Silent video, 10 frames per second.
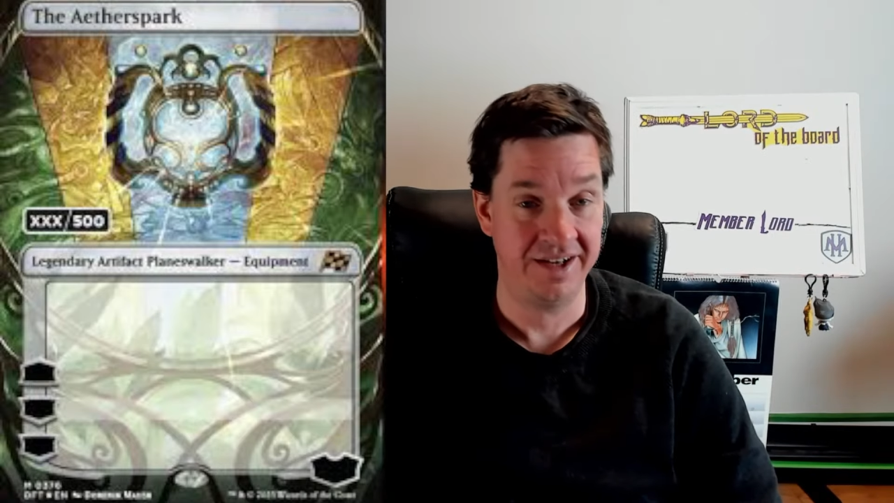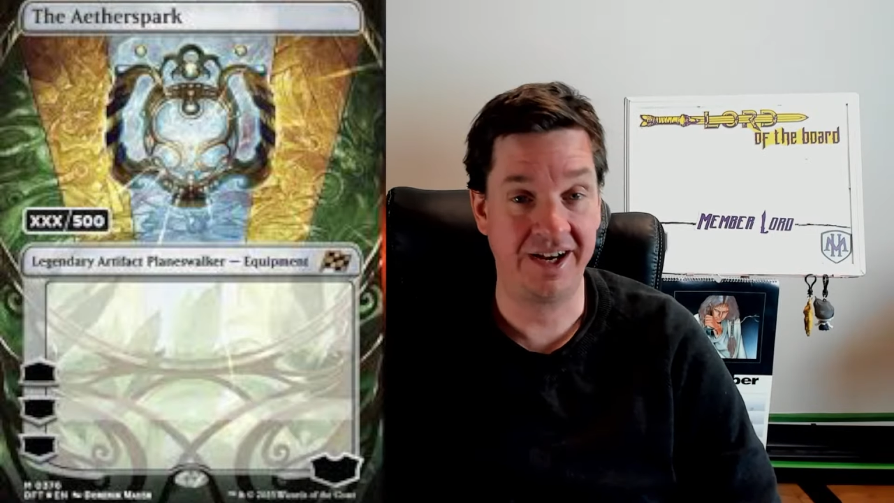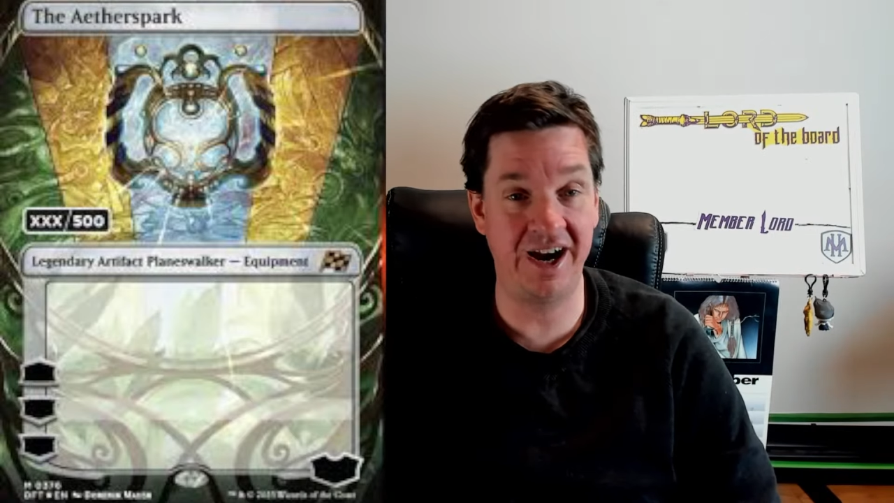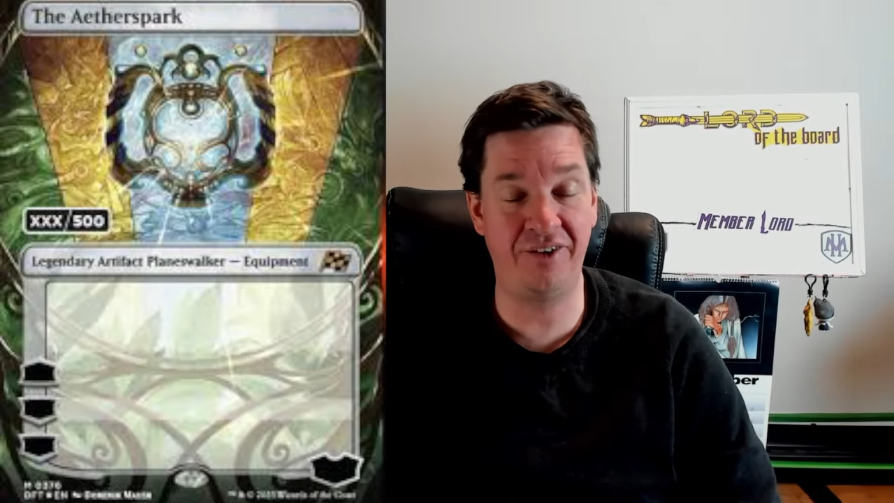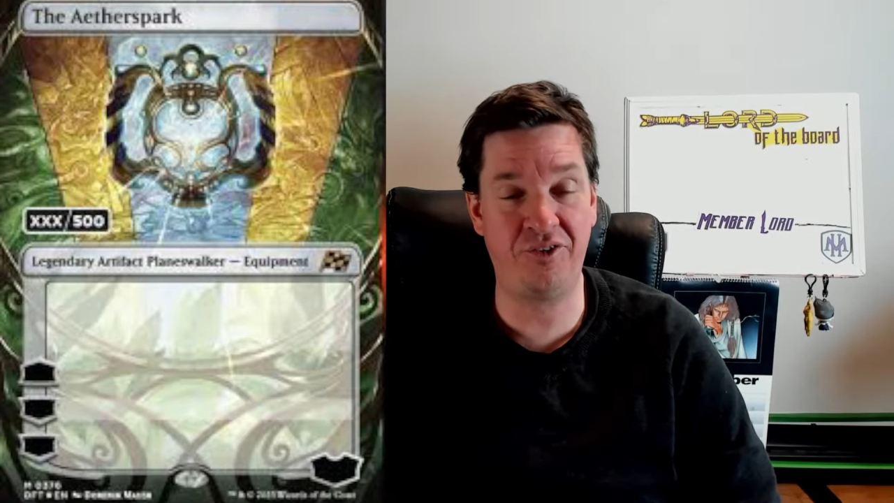
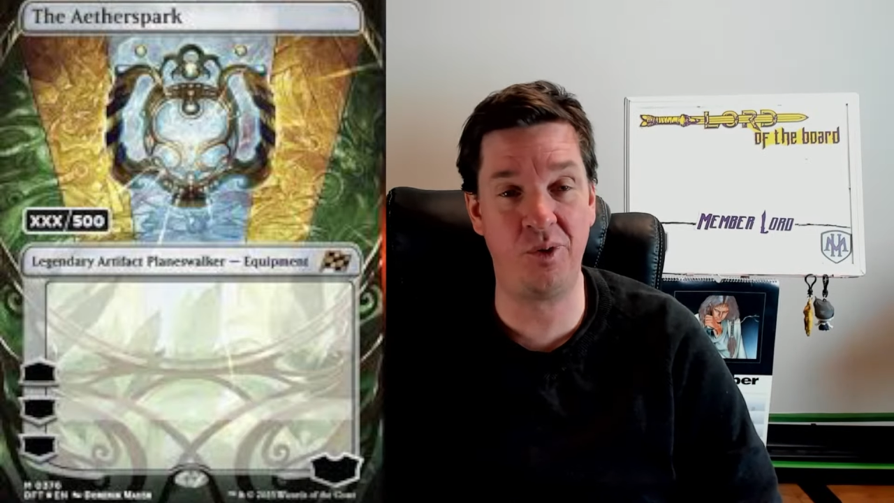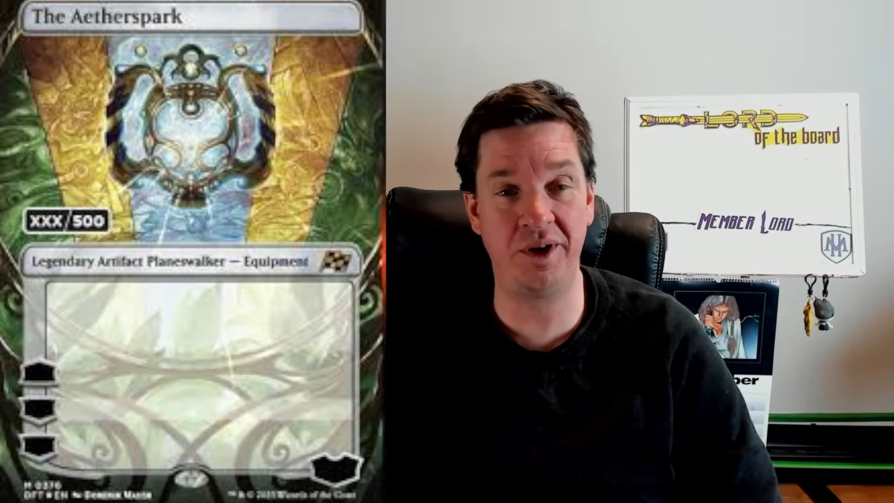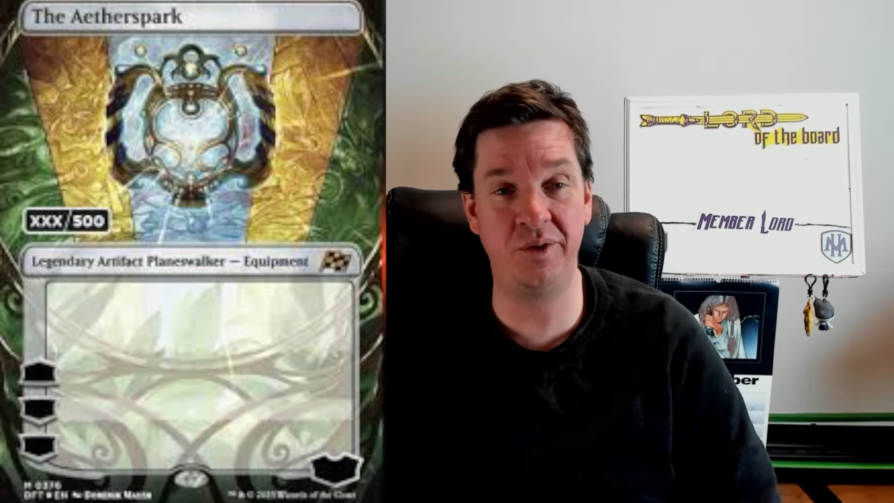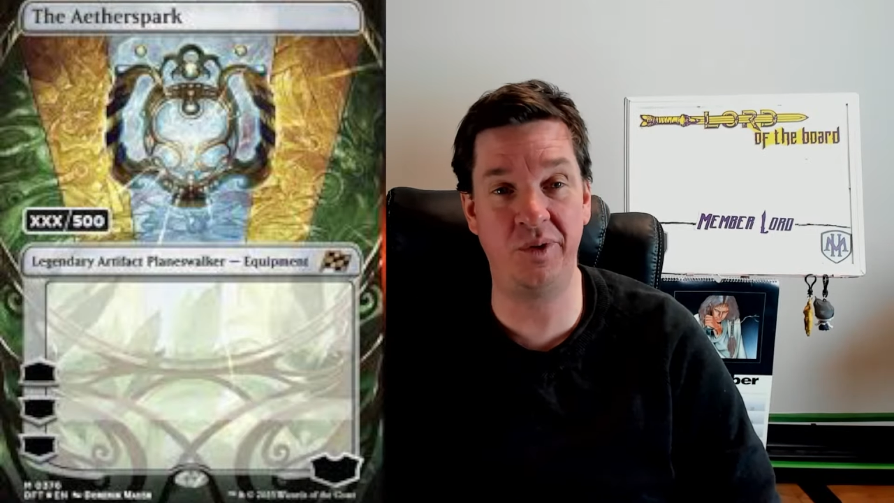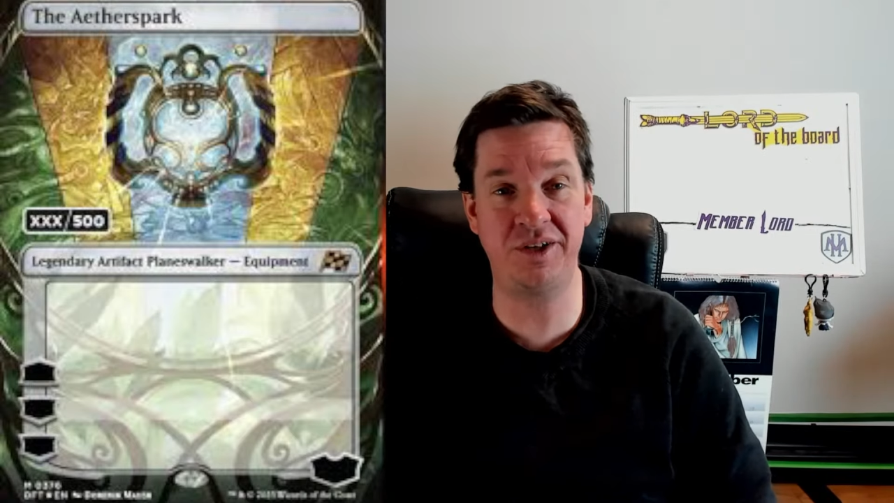Careful what
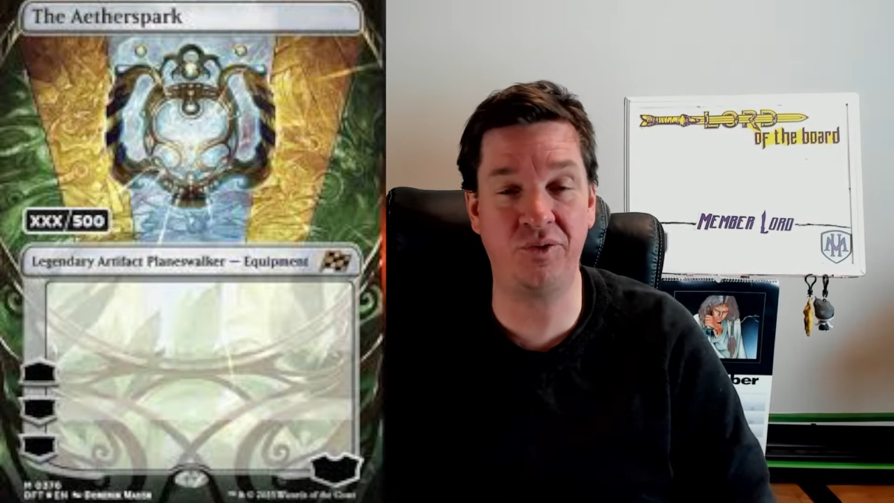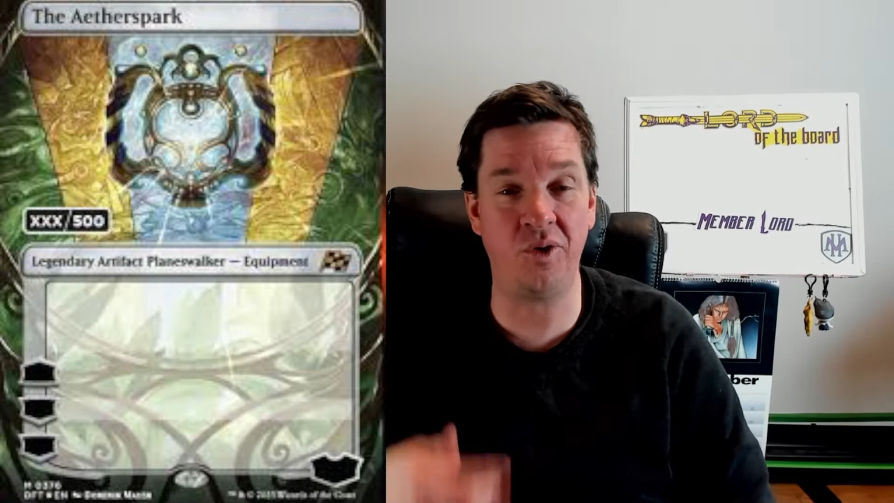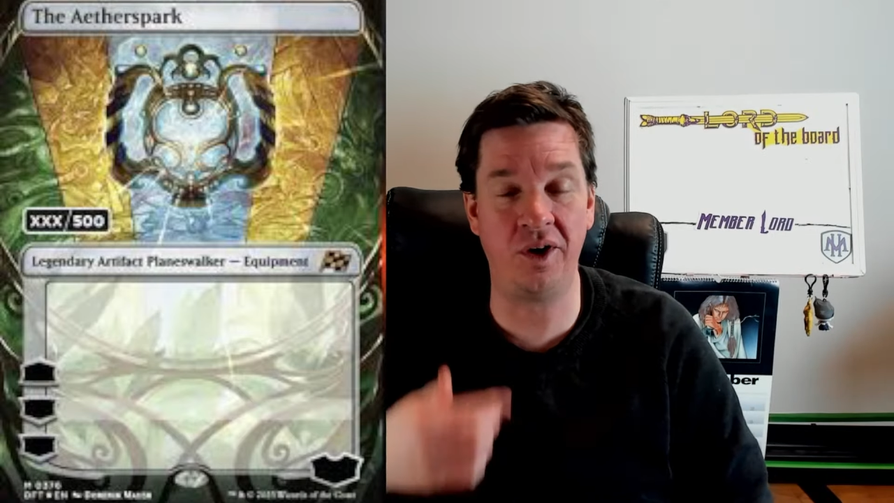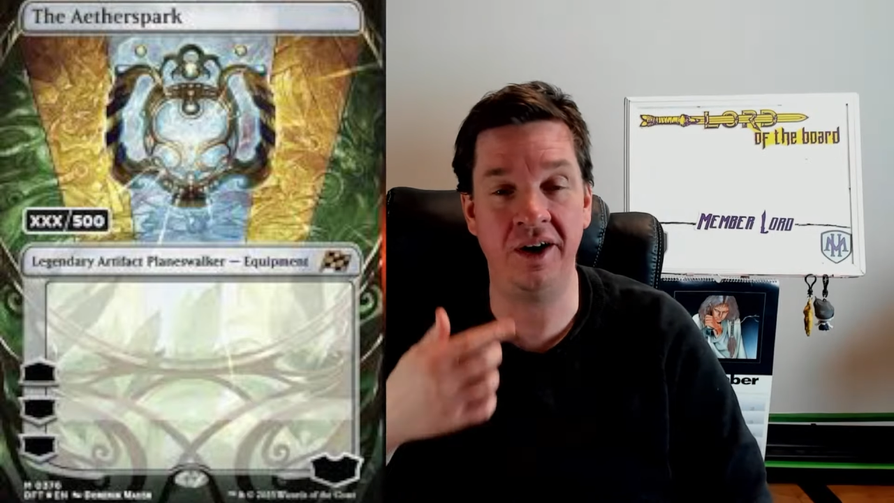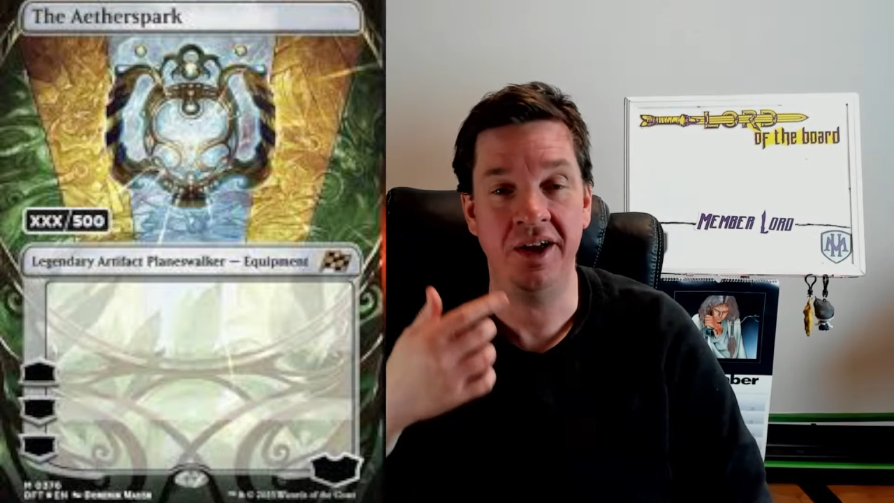you wish
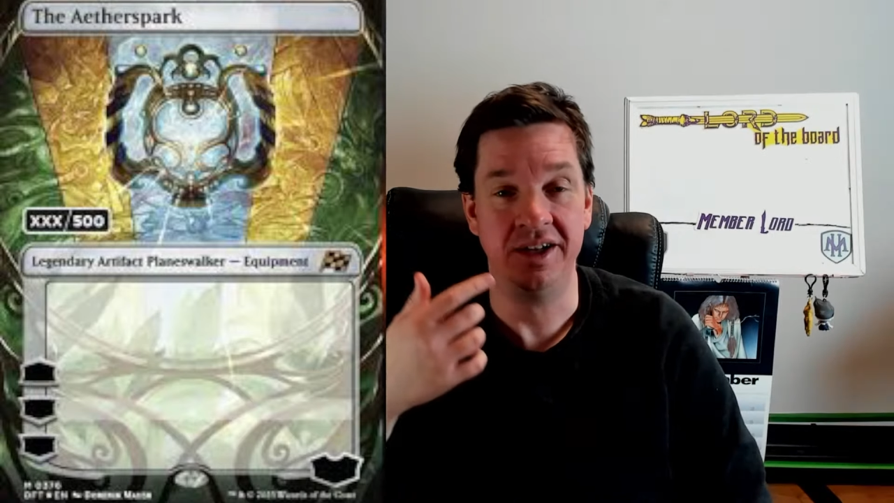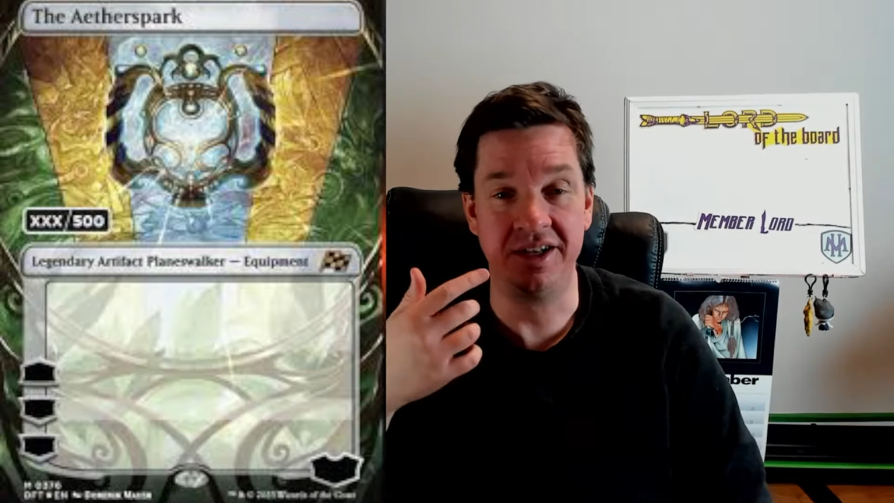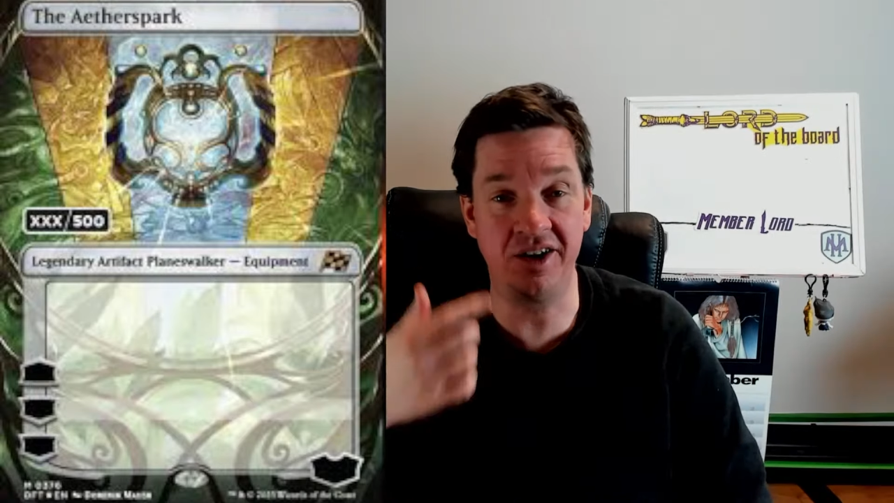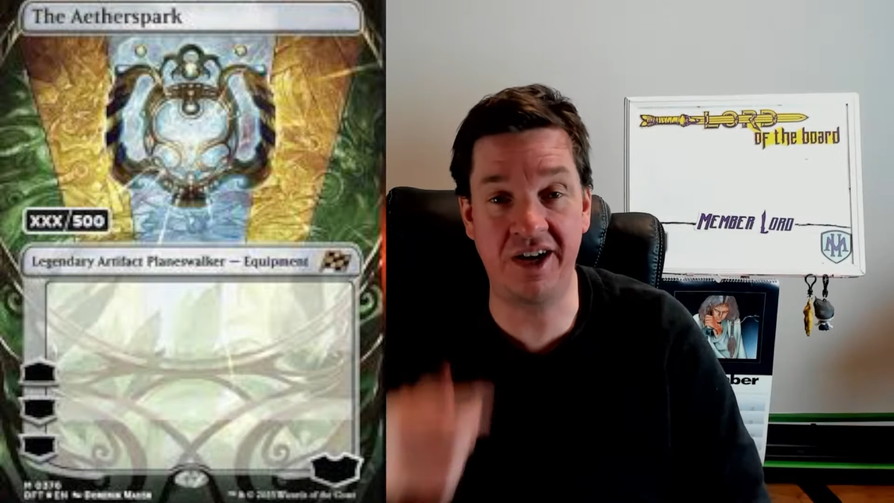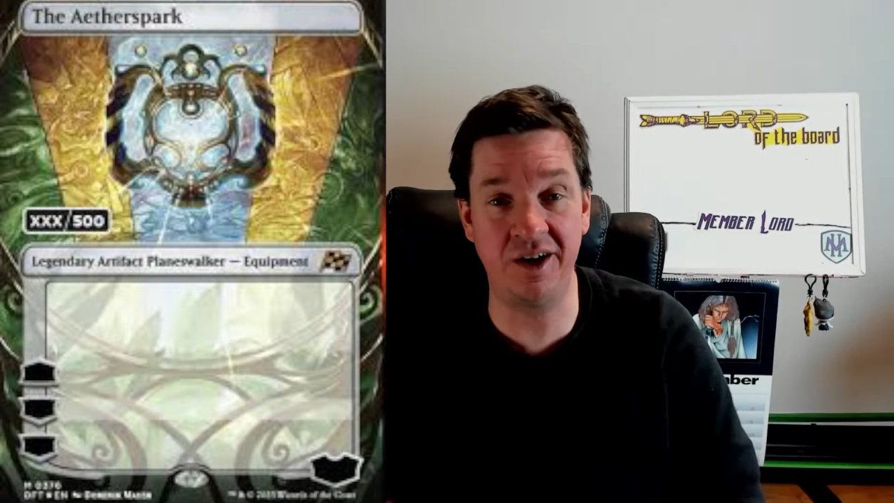for.
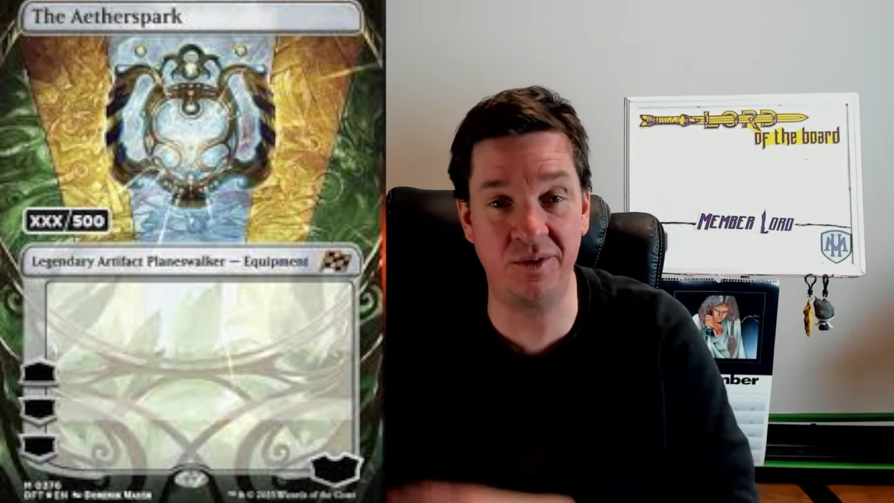Tarkir